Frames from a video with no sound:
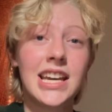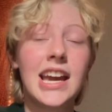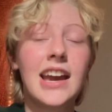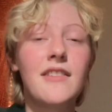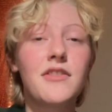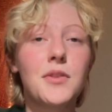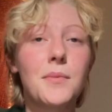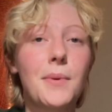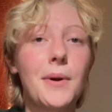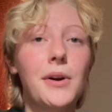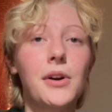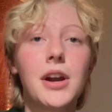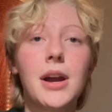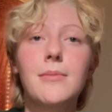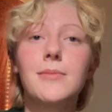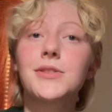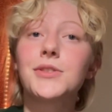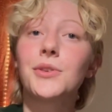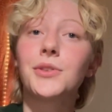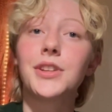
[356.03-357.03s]
If the
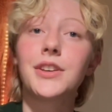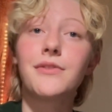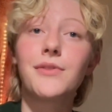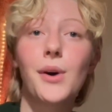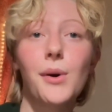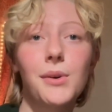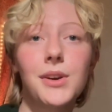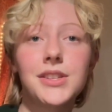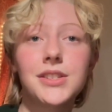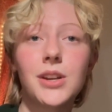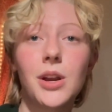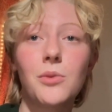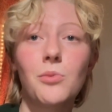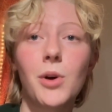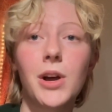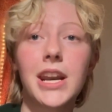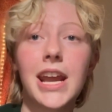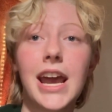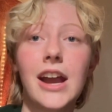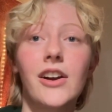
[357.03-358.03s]
program is only focused on
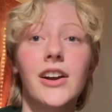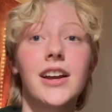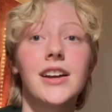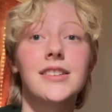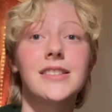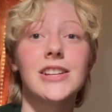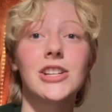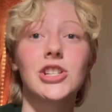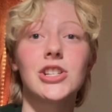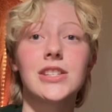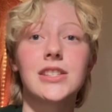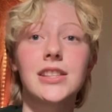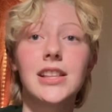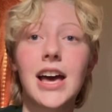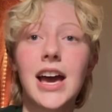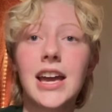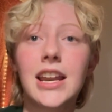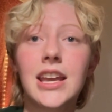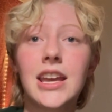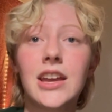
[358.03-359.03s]
one area, such as
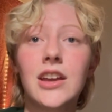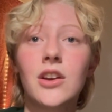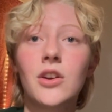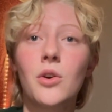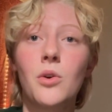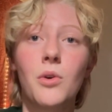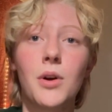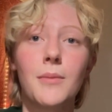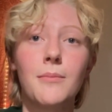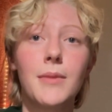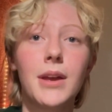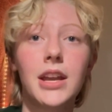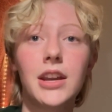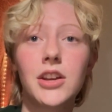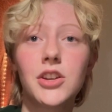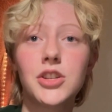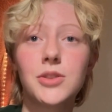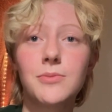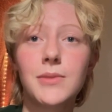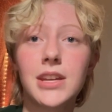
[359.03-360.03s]
lighting or
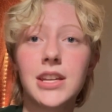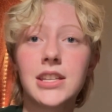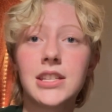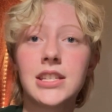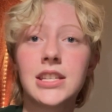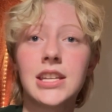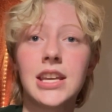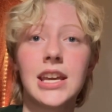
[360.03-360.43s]
management,